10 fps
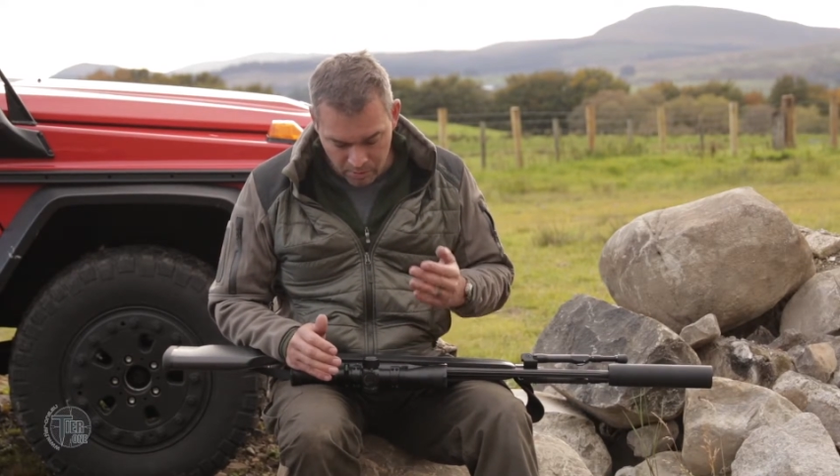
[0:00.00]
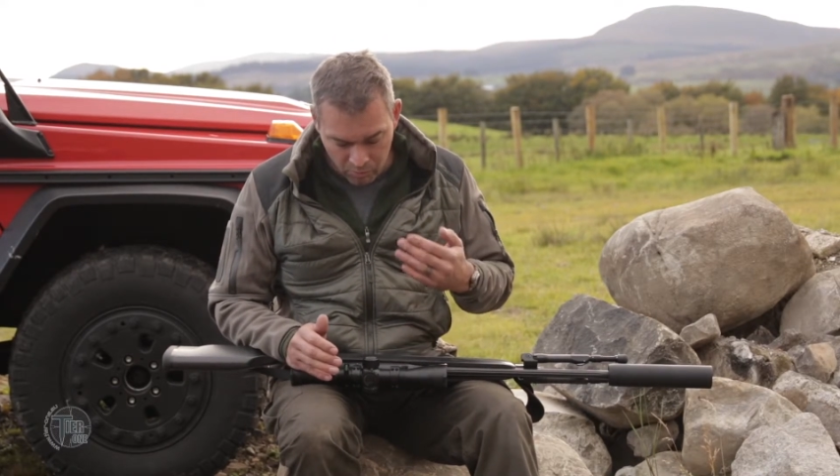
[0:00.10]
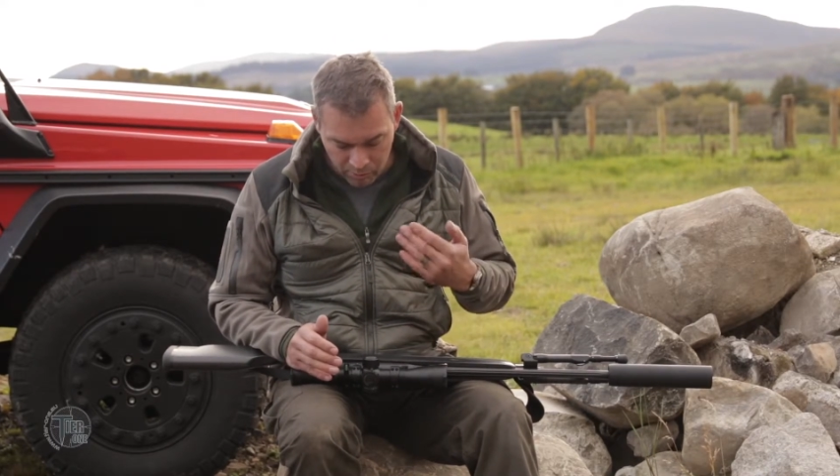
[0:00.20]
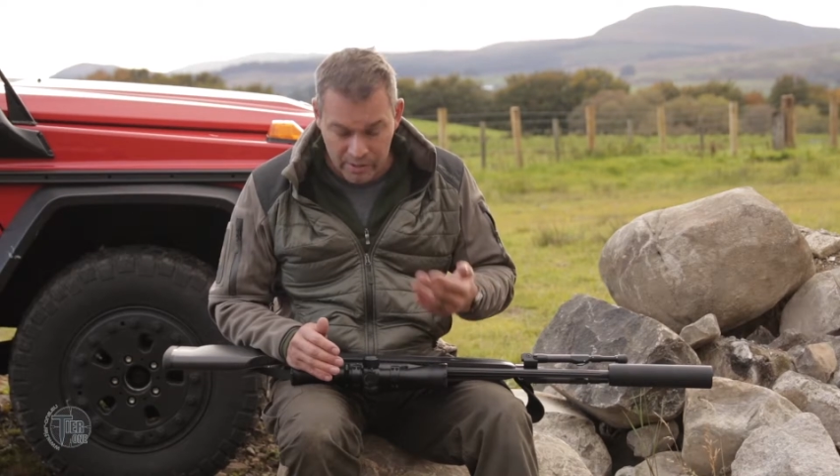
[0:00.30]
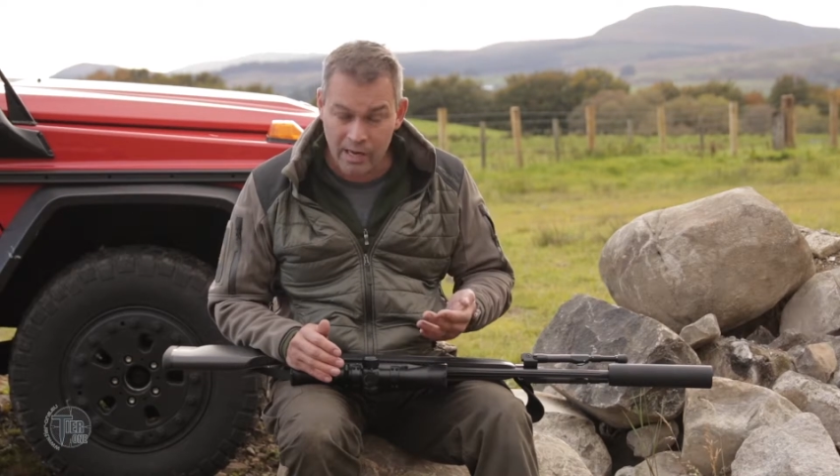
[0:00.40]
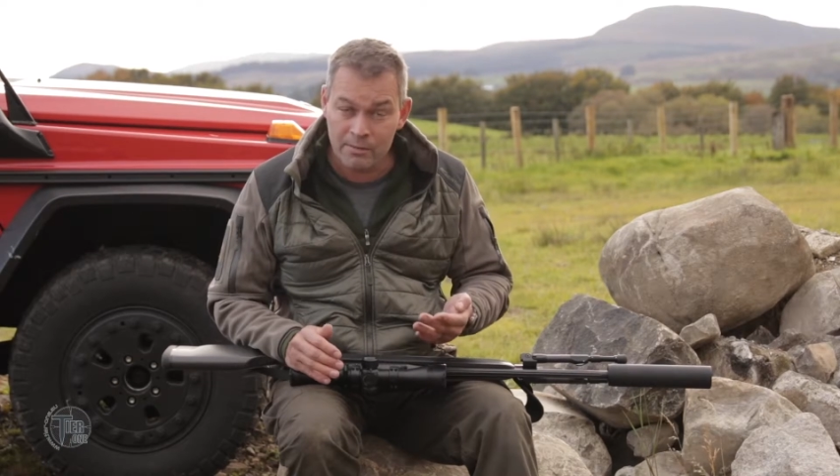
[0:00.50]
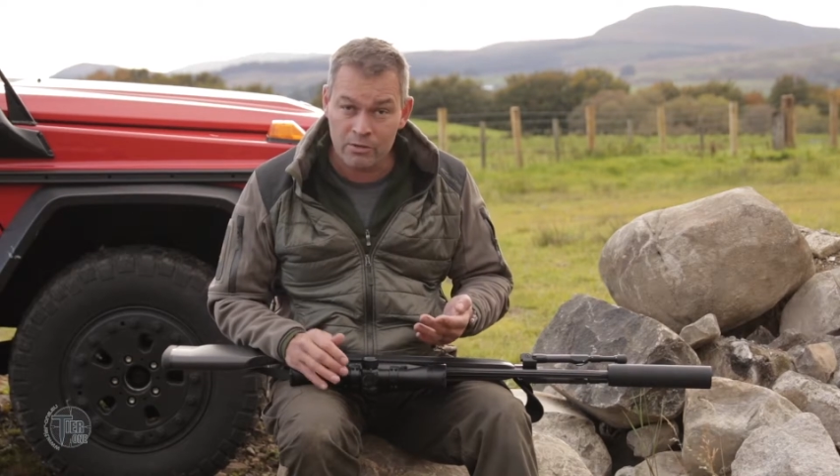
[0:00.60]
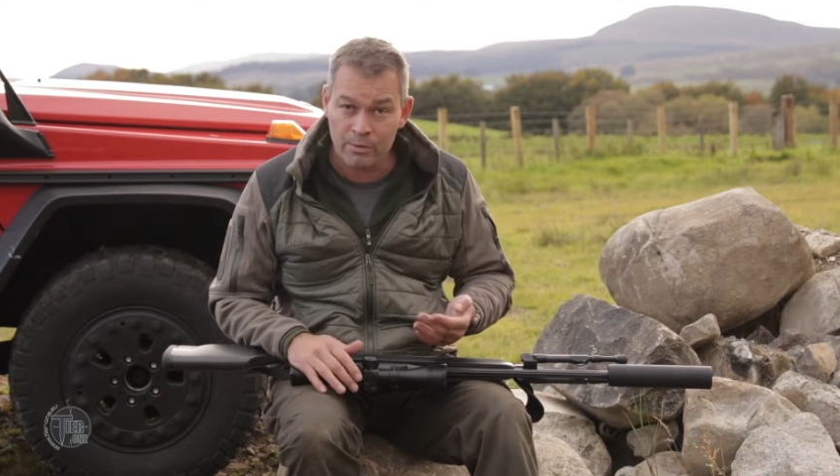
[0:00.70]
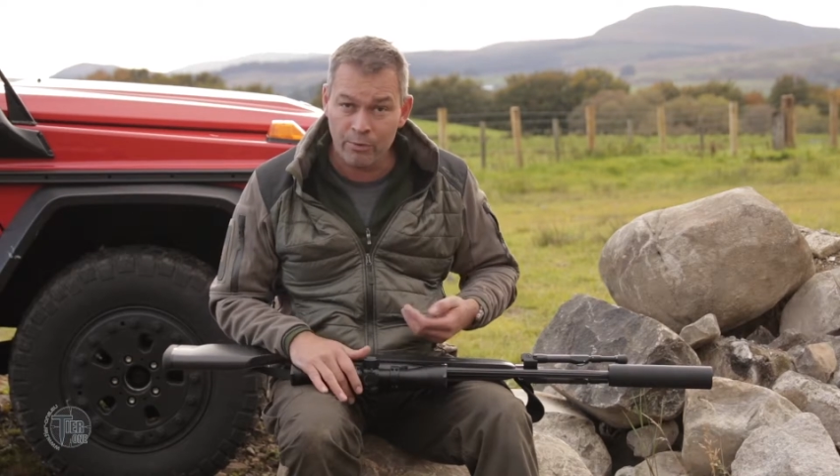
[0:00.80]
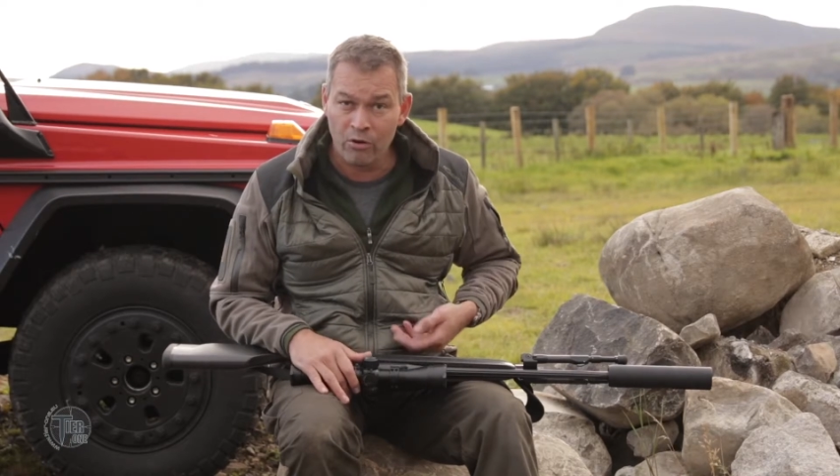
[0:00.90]
and when we came
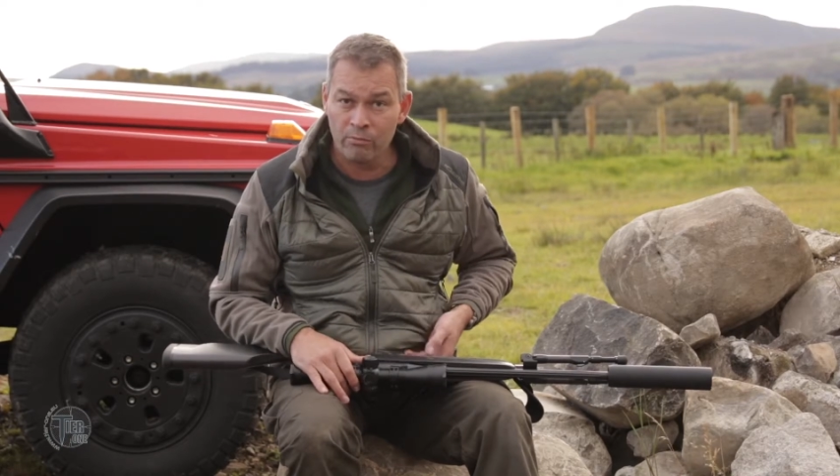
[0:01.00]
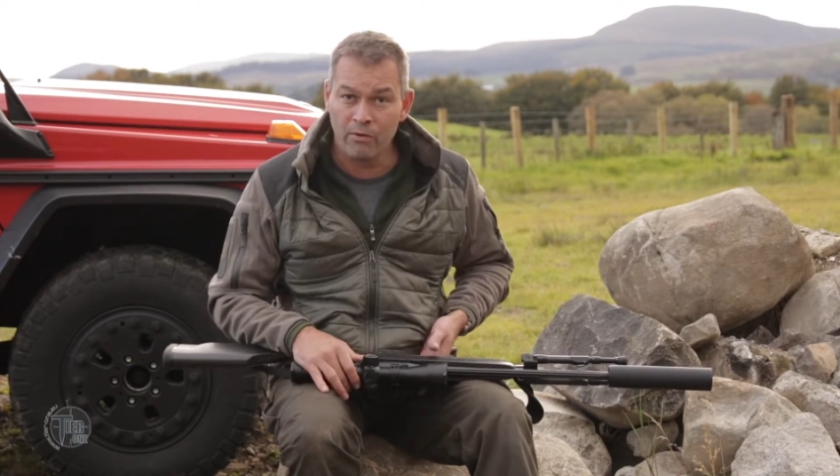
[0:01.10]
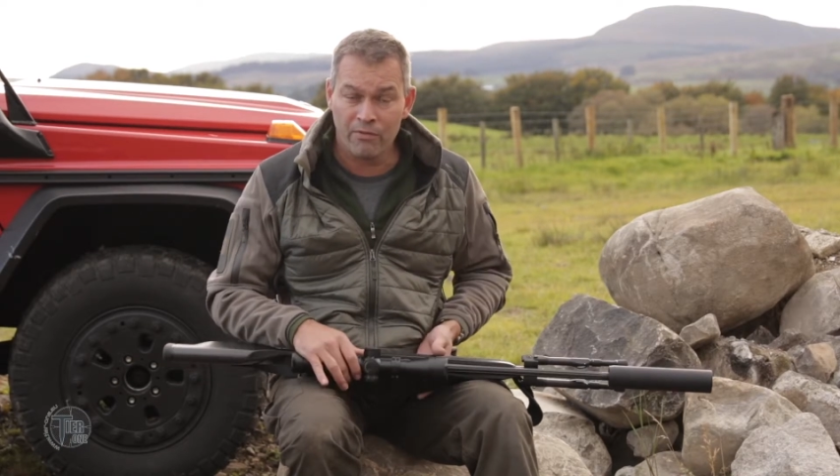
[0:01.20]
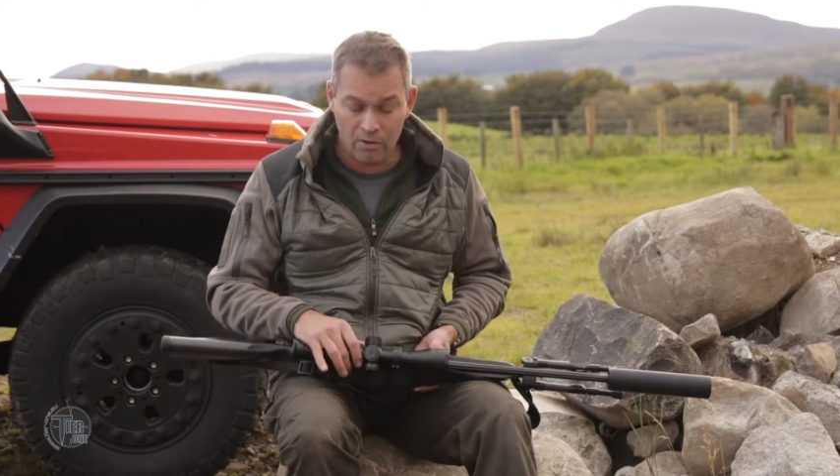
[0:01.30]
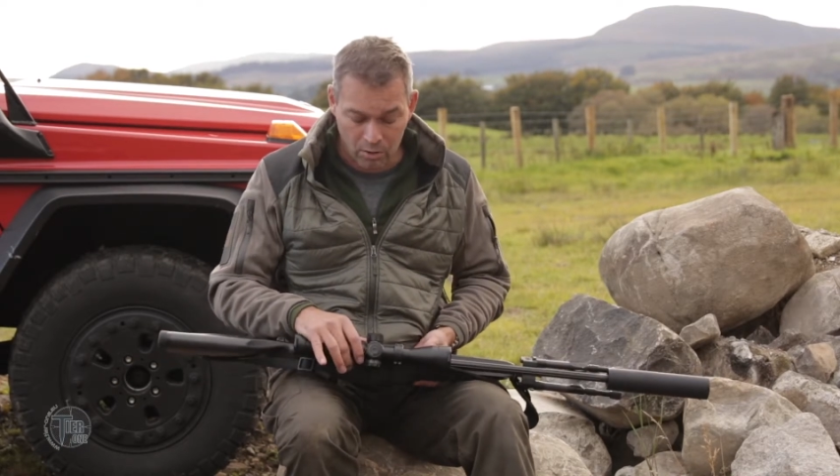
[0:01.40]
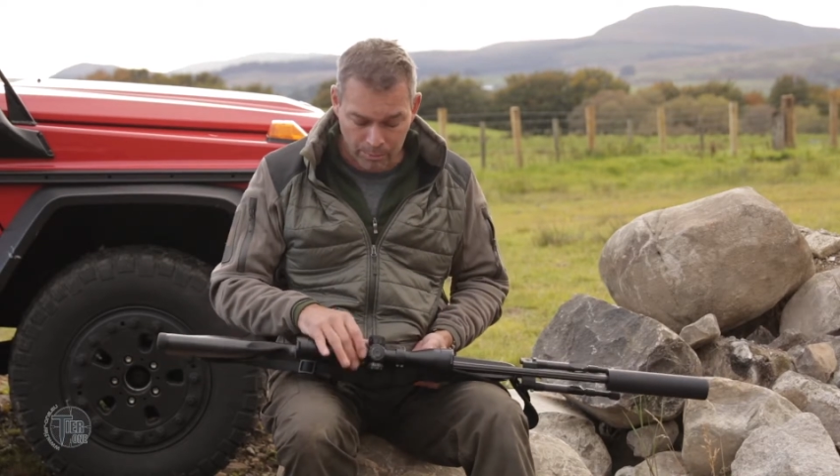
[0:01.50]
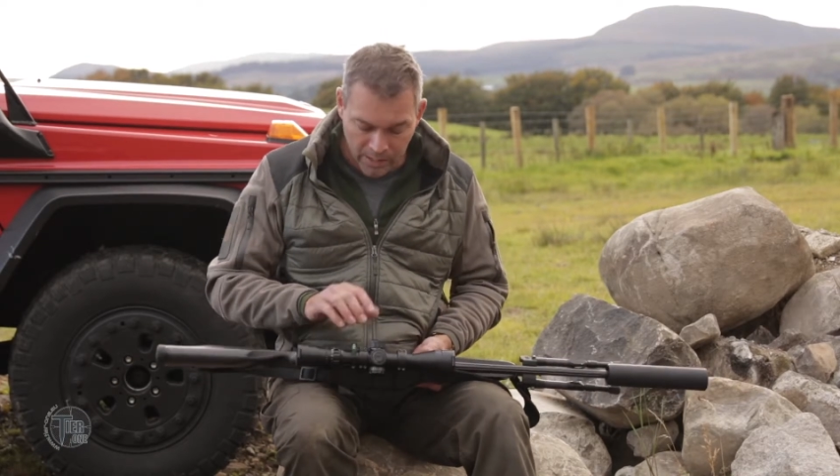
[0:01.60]
to improve them we thought,